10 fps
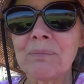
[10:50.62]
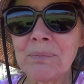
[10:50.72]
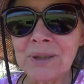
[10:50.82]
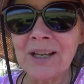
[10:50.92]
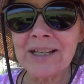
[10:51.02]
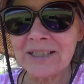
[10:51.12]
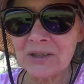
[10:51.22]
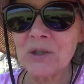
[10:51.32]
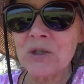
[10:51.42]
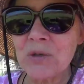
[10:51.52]
blood and
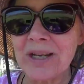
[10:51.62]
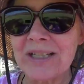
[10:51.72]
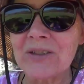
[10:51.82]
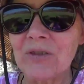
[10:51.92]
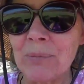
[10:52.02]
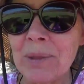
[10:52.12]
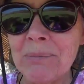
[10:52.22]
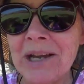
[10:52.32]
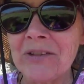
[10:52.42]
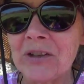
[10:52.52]
nutrients from the
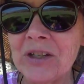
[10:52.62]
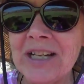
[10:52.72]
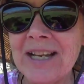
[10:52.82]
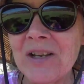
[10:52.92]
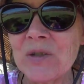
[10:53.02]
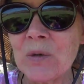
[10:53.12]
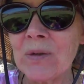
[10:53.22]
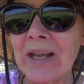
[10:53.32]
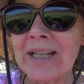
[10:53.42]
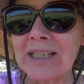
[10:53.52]
mother, sort of
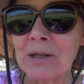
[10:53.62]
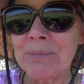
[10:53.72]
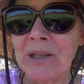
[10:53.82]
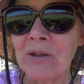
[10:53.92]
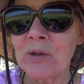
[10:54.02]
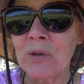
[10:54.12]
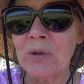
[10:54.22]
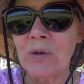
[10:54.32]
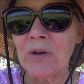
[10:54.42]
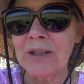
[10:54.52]
like an umbilical
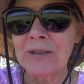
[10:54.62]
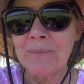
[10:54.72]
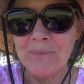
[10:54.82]
cord.